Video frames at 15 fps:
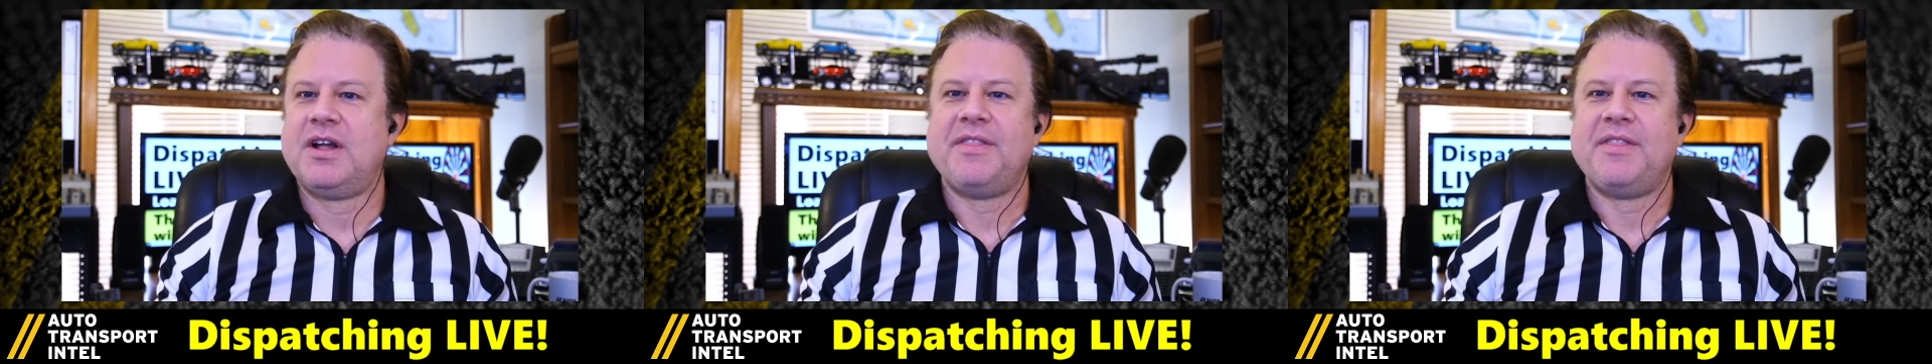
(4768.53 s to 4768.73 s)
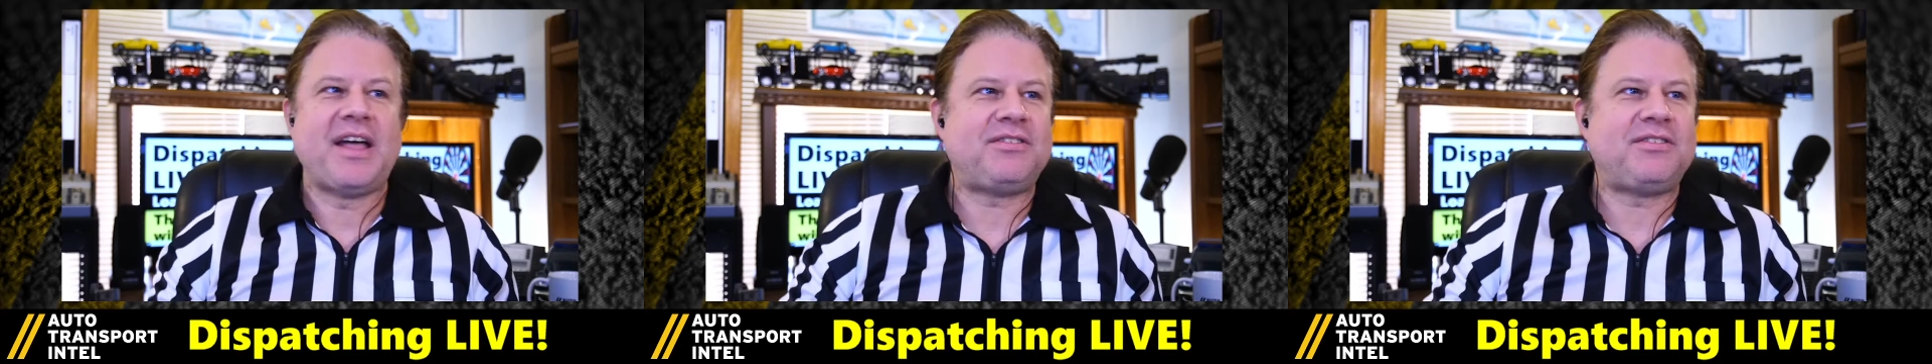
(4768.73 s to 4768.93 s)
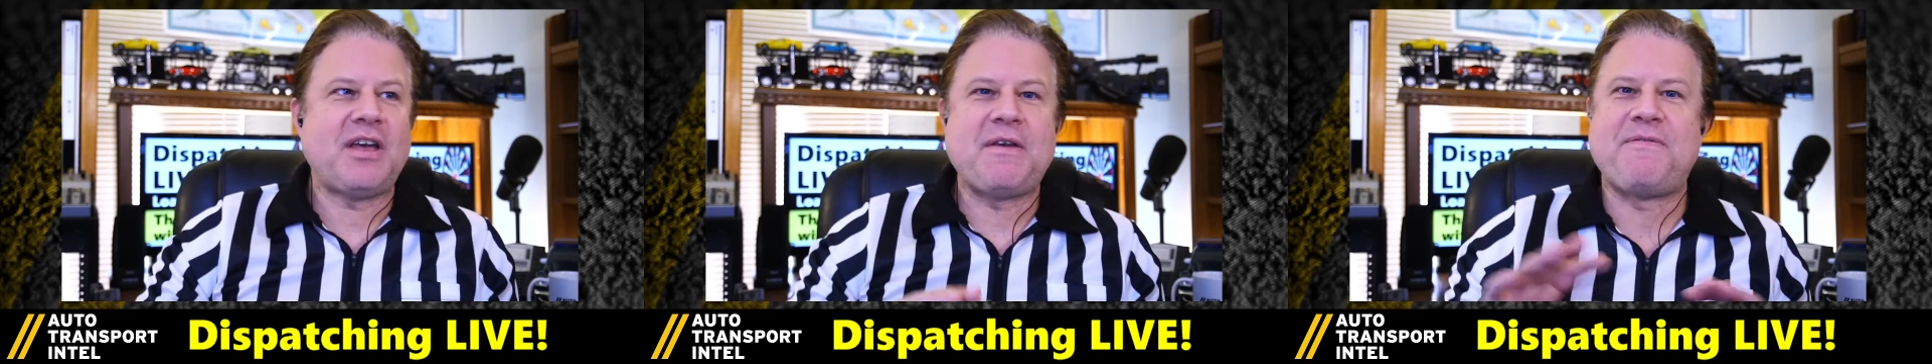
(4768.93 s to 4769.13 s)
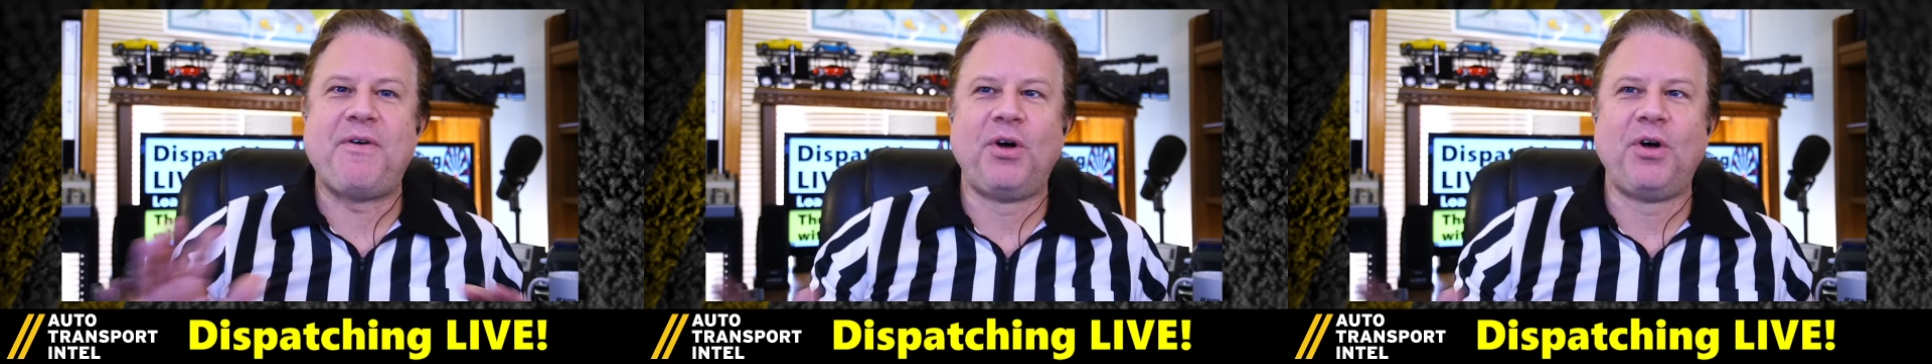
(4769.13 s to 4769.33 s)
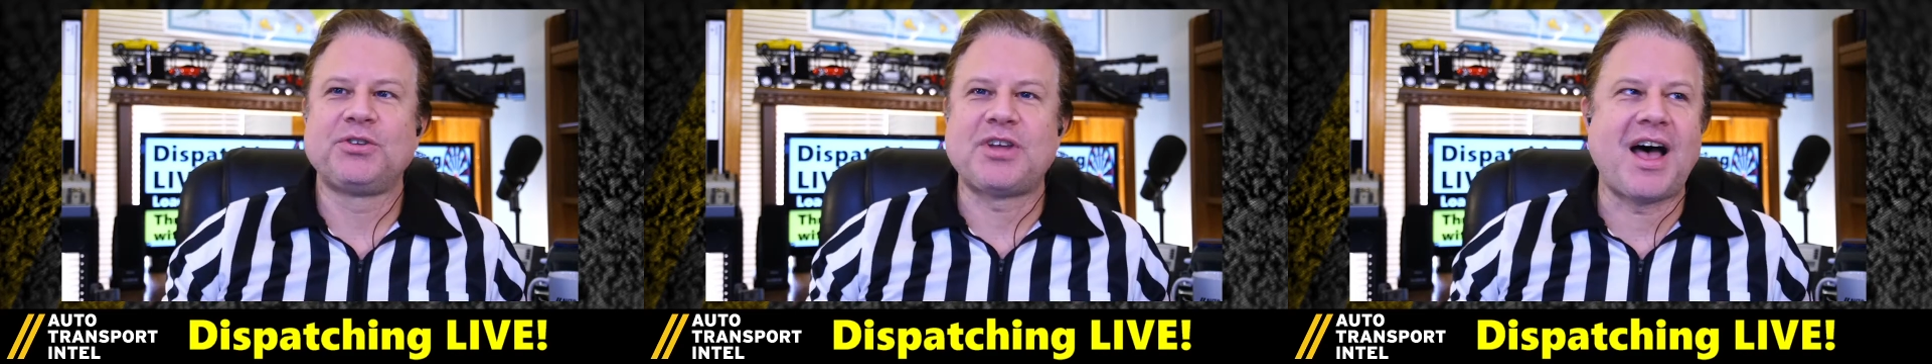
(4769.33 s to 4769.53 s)
that's a
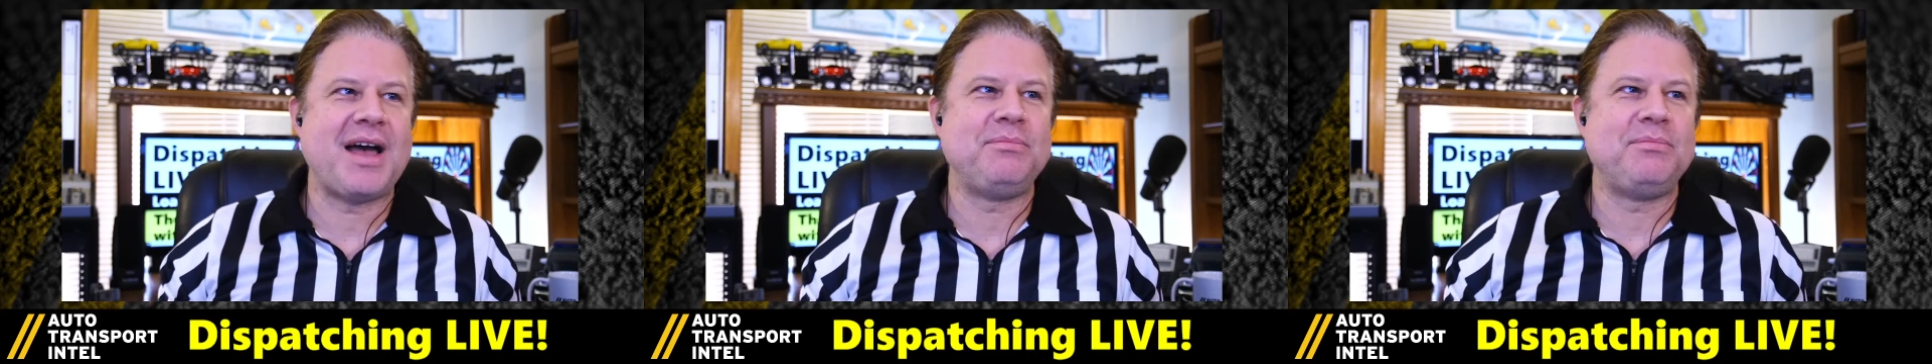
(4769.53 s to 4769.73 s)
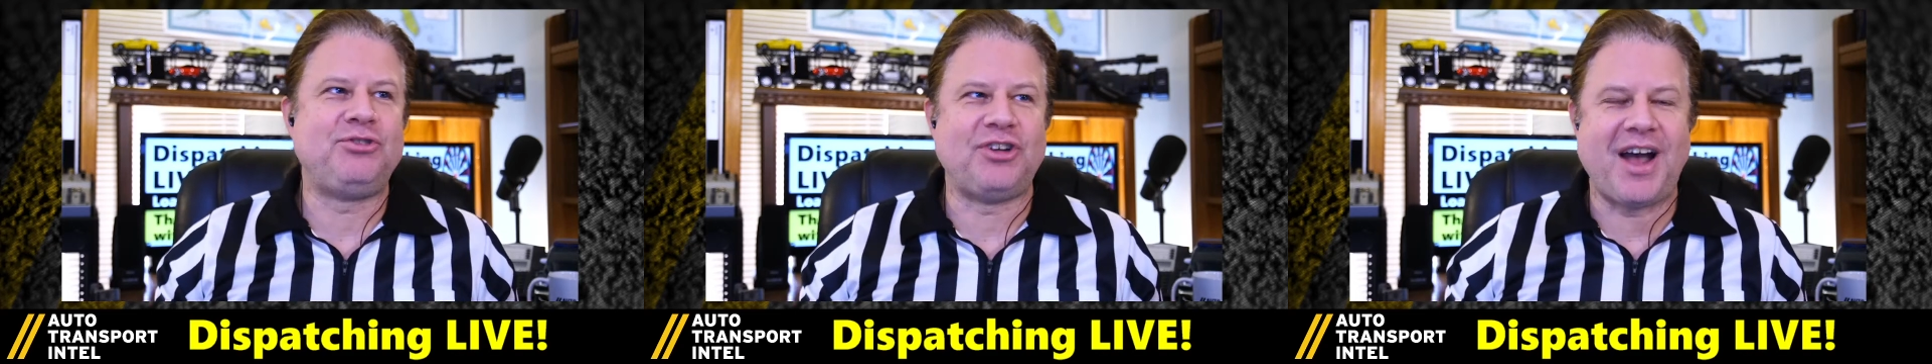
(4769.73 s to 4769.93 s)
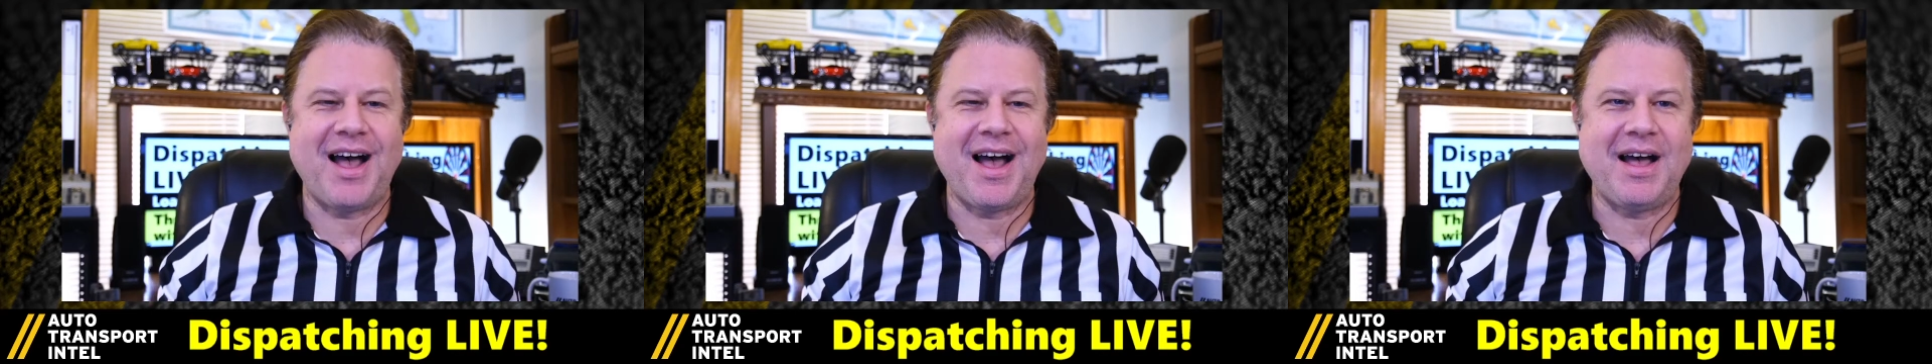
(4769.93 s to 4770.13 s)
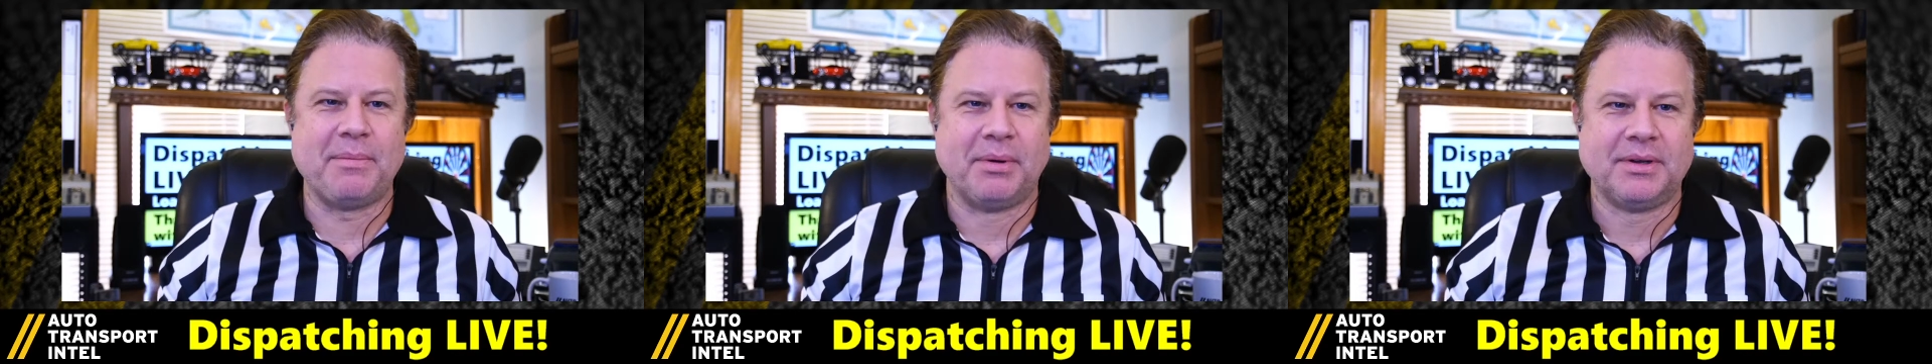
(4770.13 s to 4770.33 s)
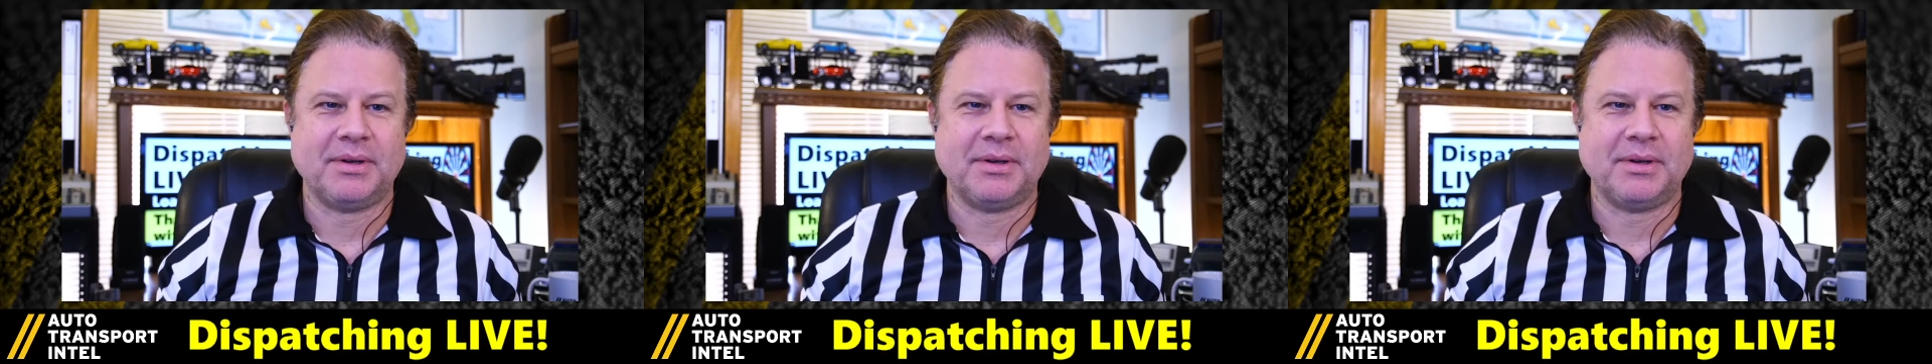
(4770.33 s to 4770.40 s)
full-time job.